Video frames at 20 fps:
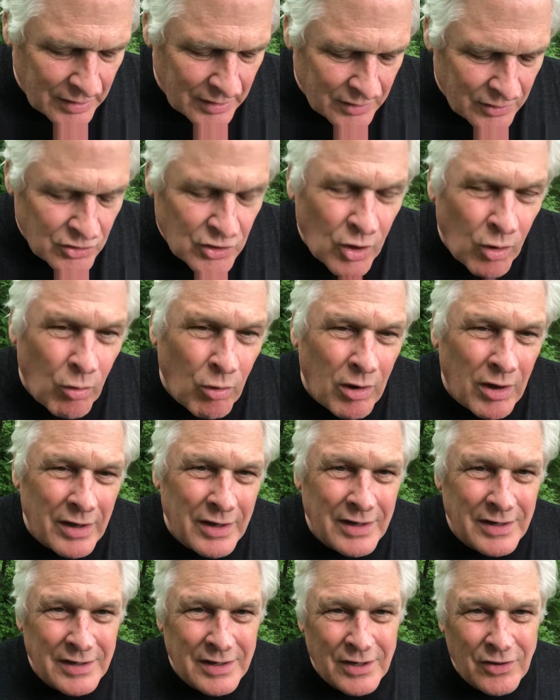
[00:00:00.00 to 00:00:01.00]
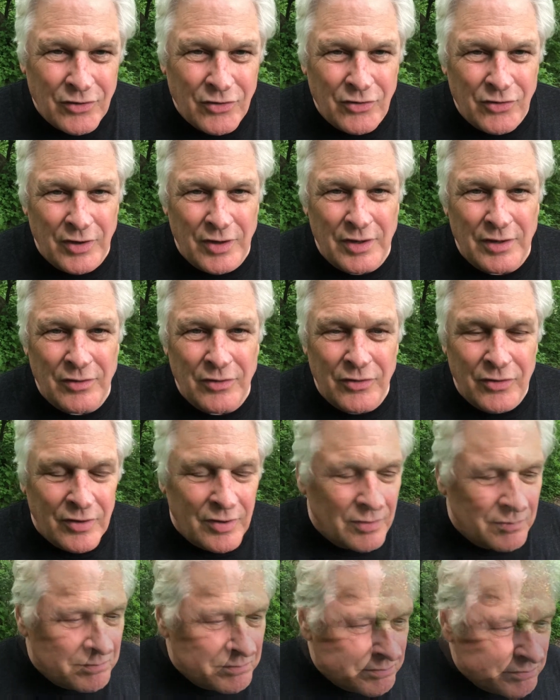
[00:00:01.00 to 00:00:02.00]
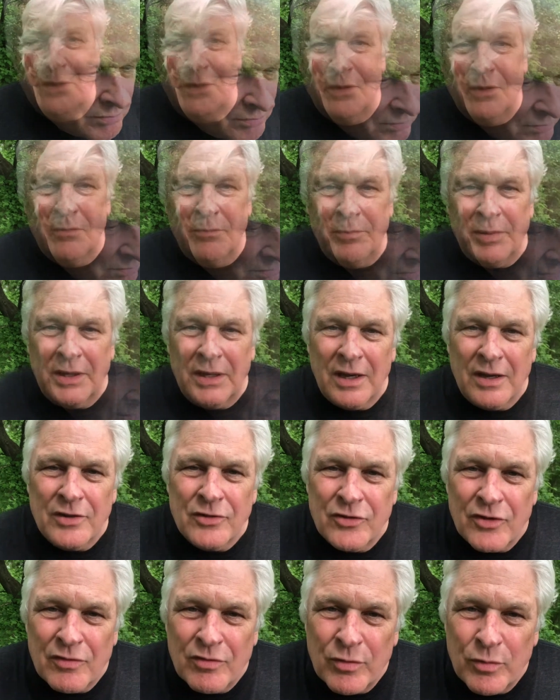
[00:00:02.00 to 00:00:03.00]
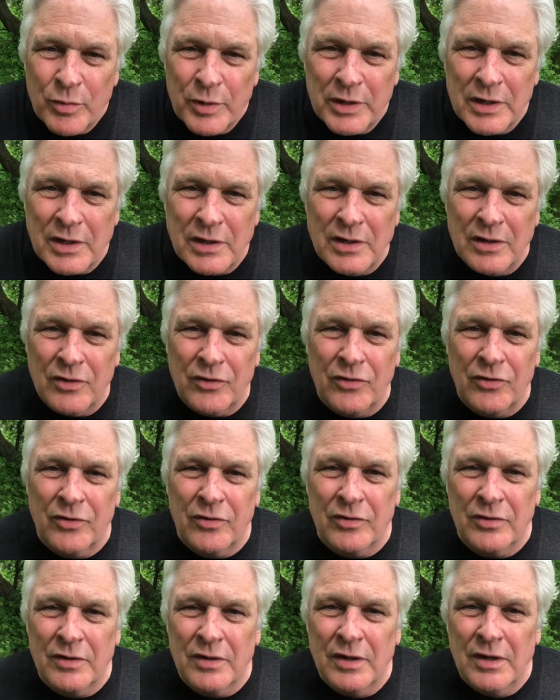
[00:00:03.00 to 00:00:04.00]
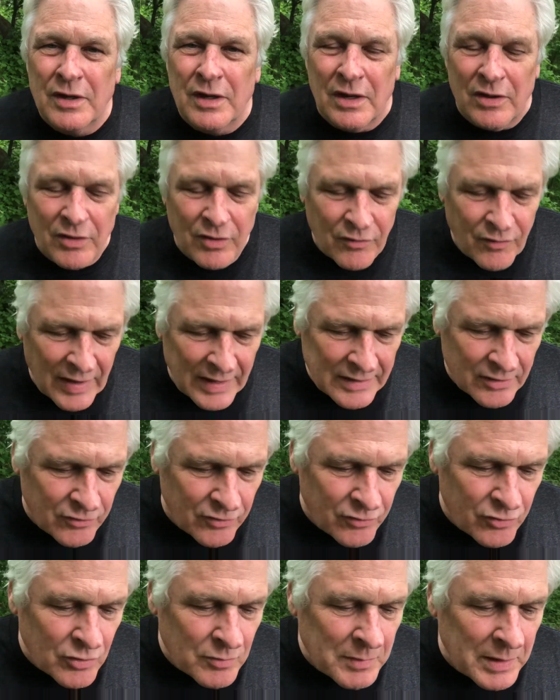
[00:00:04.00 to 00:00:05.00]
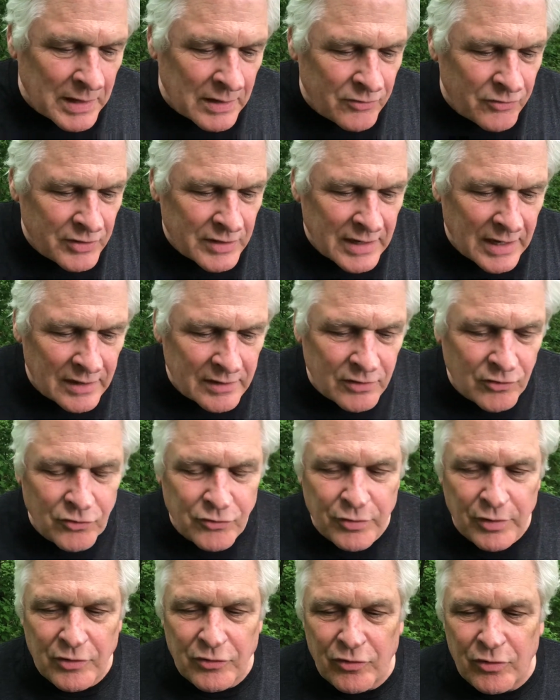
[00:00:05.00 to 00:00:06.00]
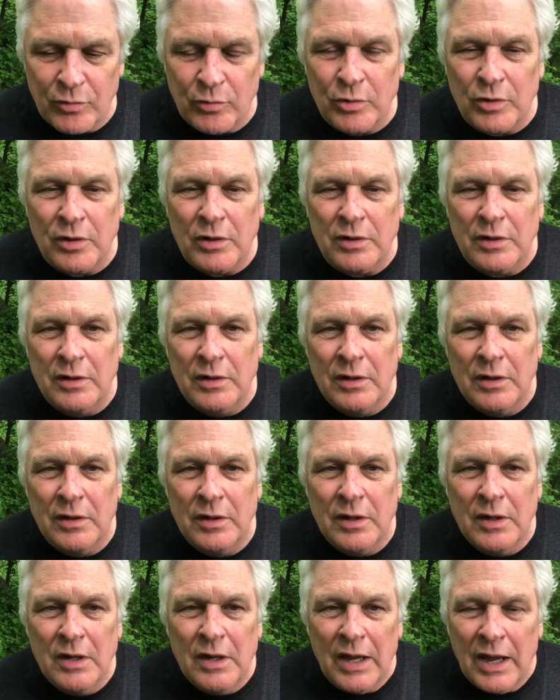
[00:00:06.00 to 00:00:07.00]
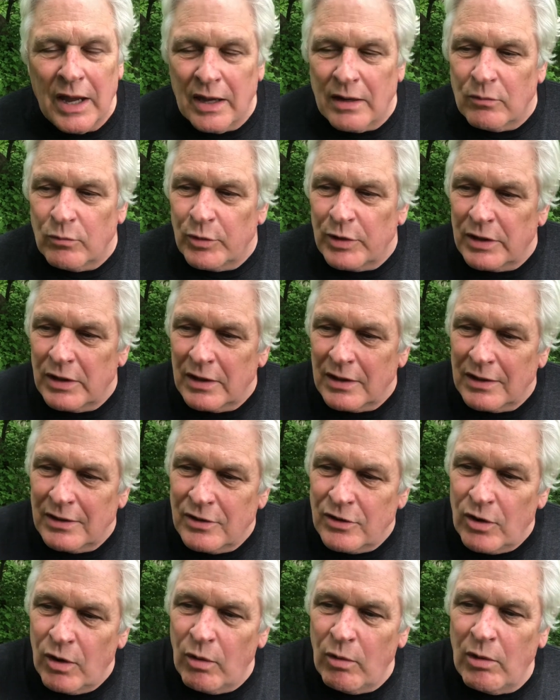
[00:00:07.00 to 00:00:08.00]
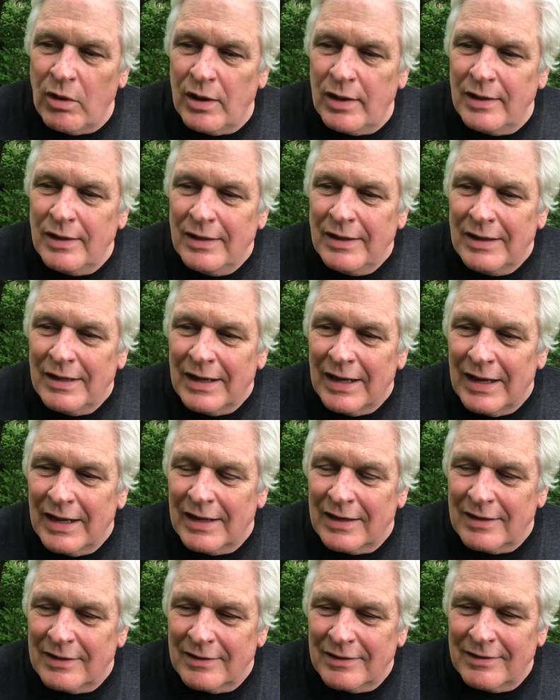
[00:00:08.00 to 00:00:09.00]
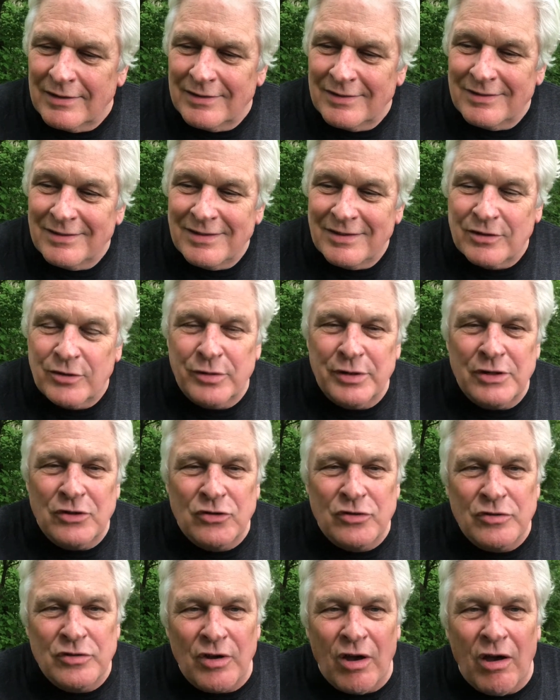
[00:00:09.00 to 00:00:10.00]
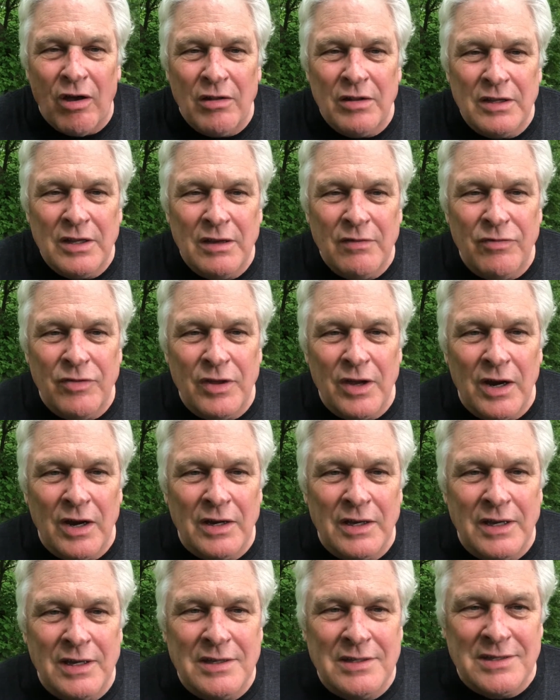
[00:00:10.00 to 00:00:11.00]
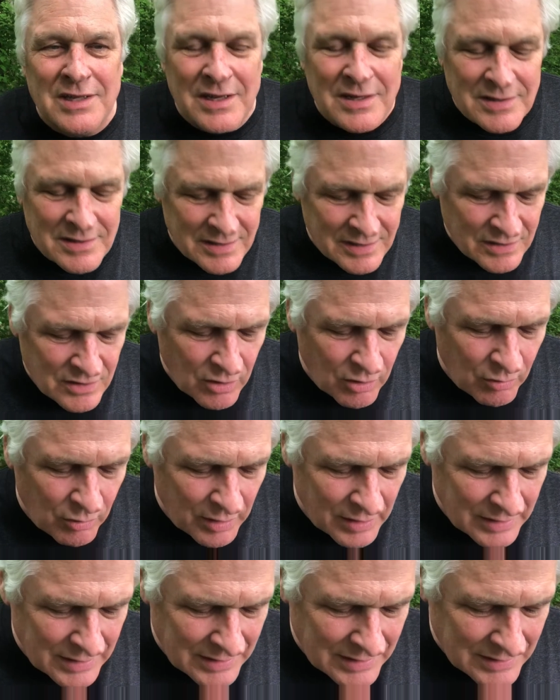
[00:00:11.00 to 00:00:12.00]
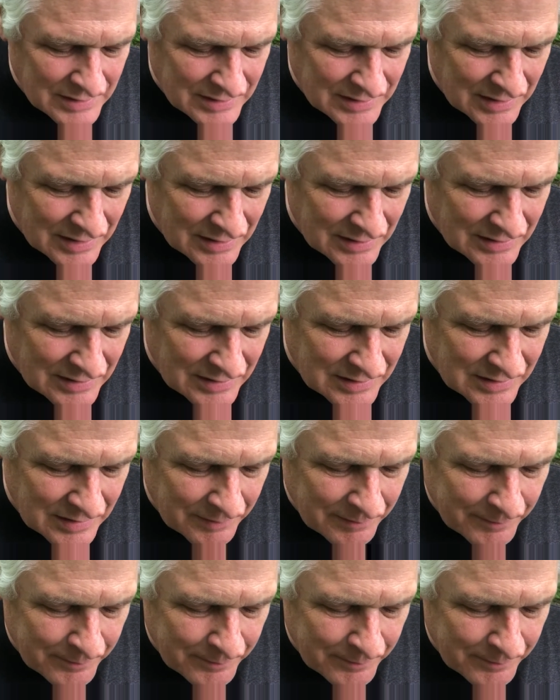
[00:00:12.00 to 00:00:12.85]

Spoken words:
Noah and his sons. Because of the wickedness and the violence of humanity, God destroys the world. And when Noah and the creatures all leave the ark, he says to Noah and his sons,